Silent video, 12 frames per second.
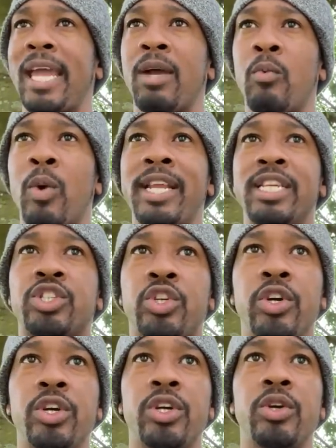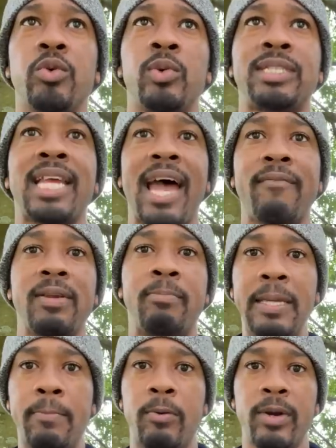what it took was having
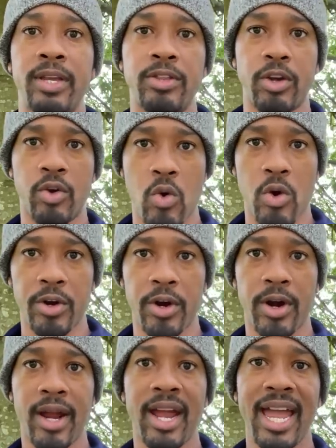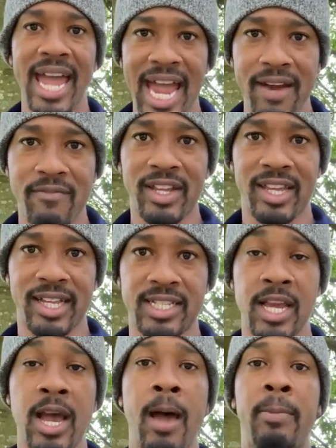people in their corner
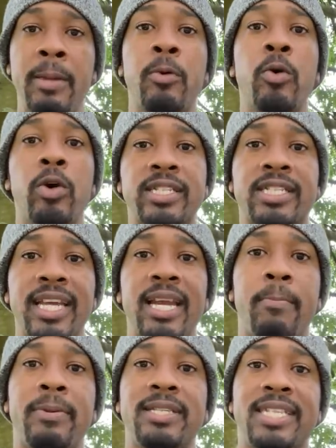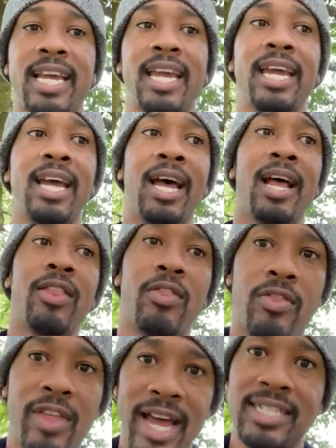advocates, people who could stand up and say,
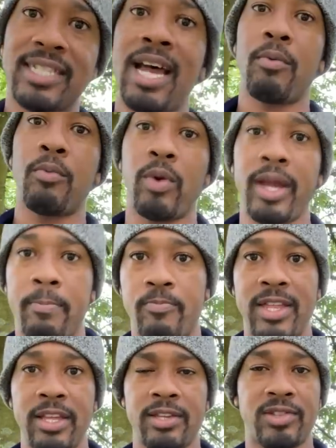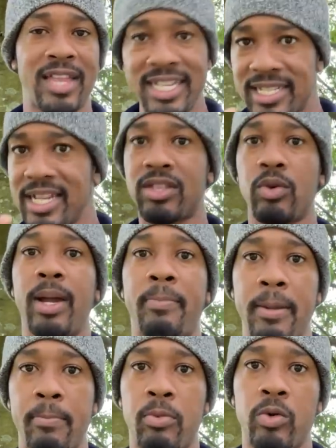that's way that's not the way
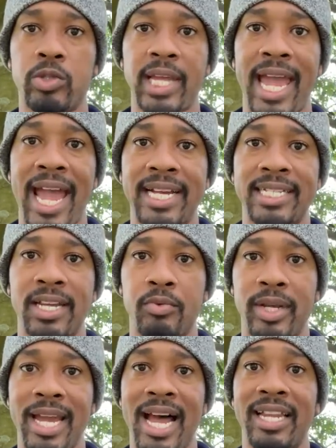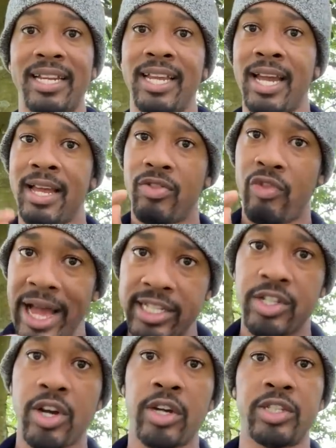pit bulls act in reality. That's
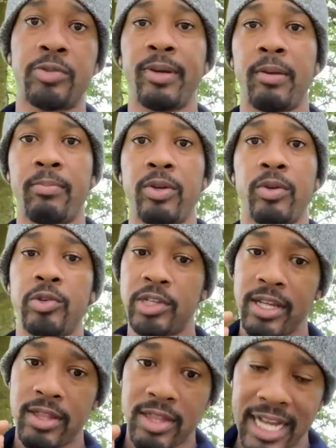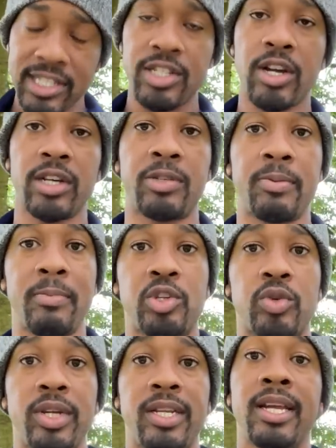a dog that's been abused. That's a dog that's been
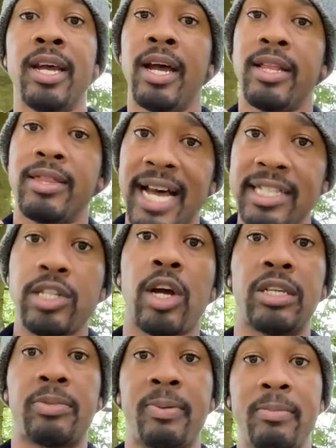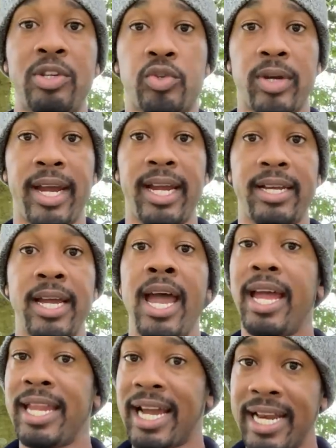mistreated. That's a dog that's been mistrained.
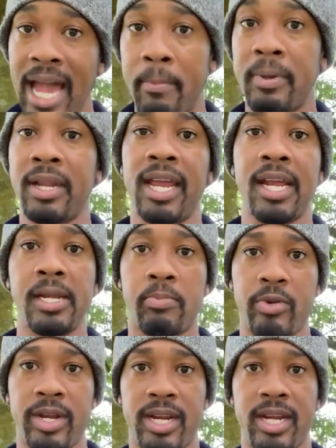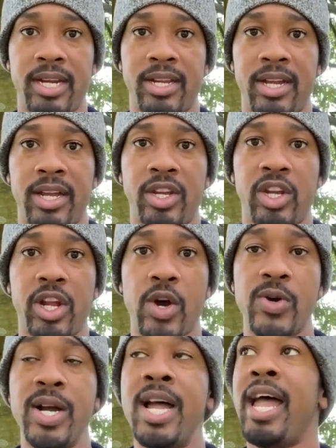And that can happen to any breed, you
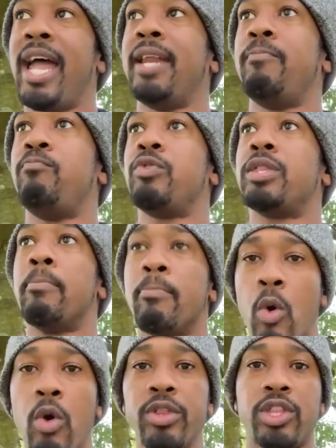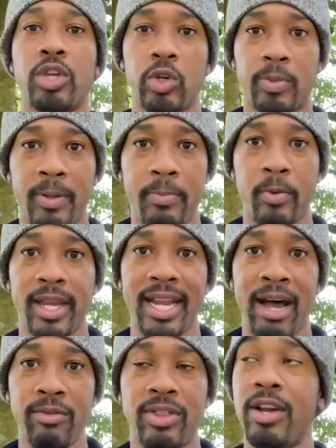know? And the more that those people get
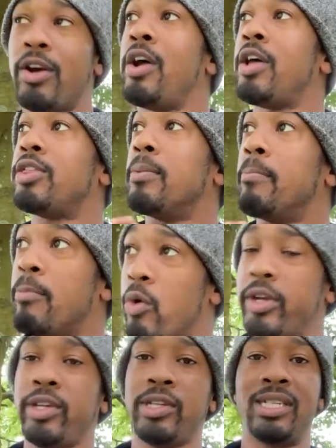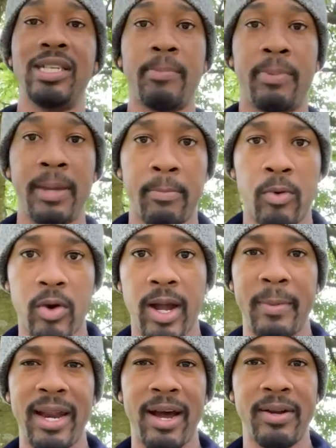out there, the more you see the pit bull
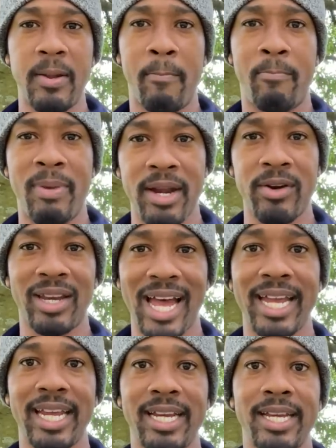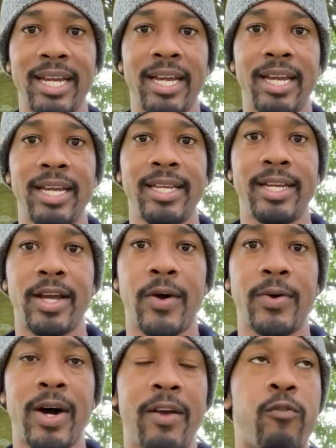coming out in a better light. You
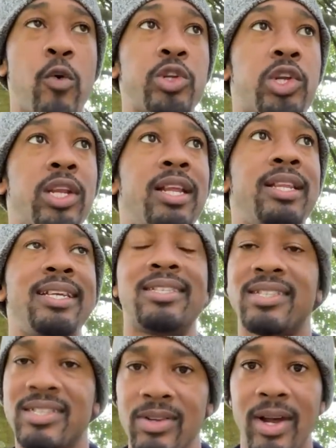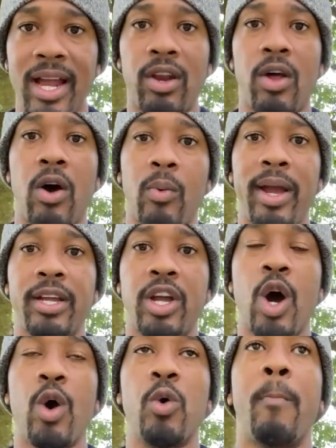know, unfortunately, it's still got a long way to
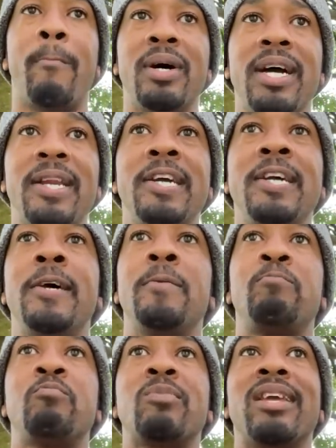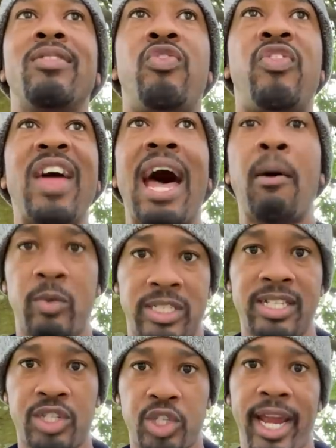go, but that was
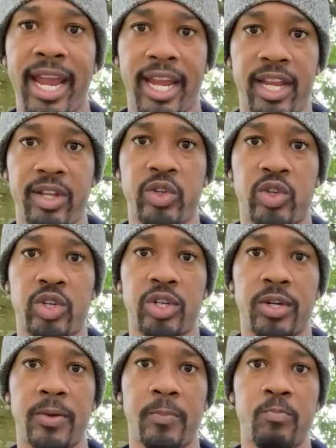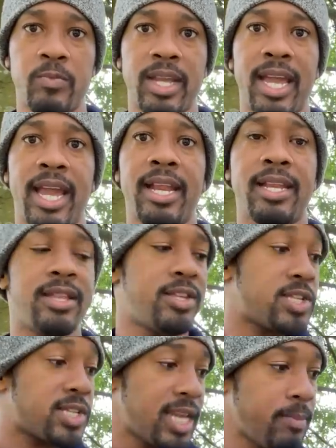the change. And the
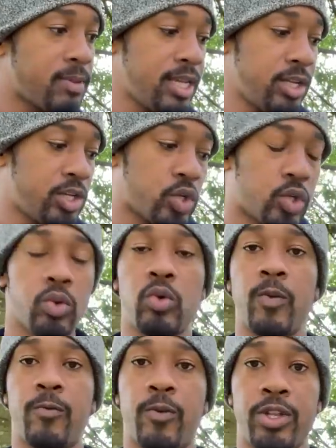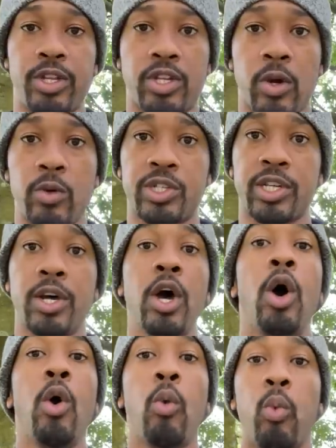same thing is true for the Tosa.
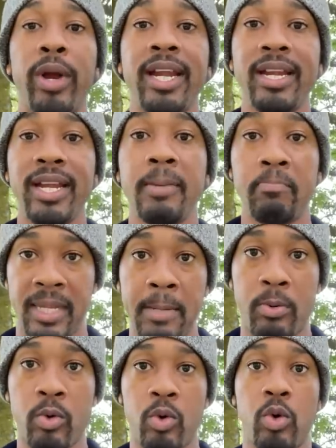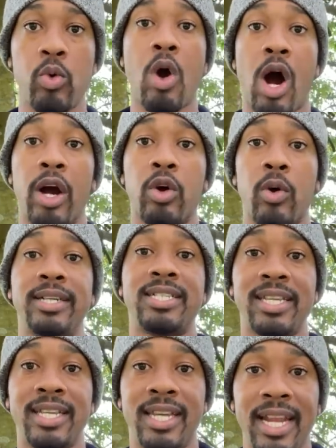We need people who are going
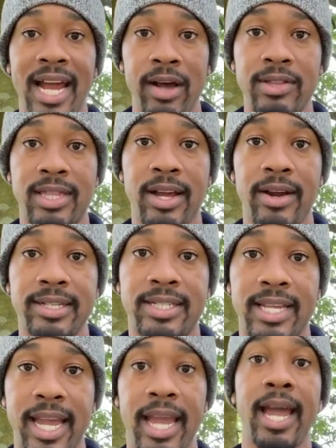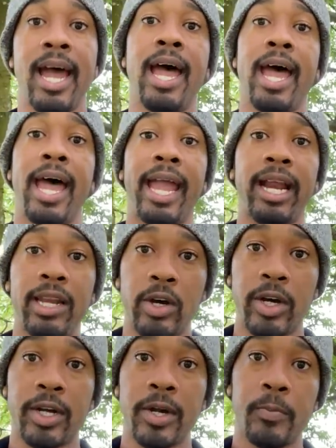to get out there and say, hey,
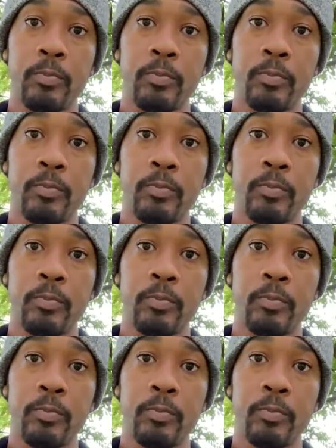look,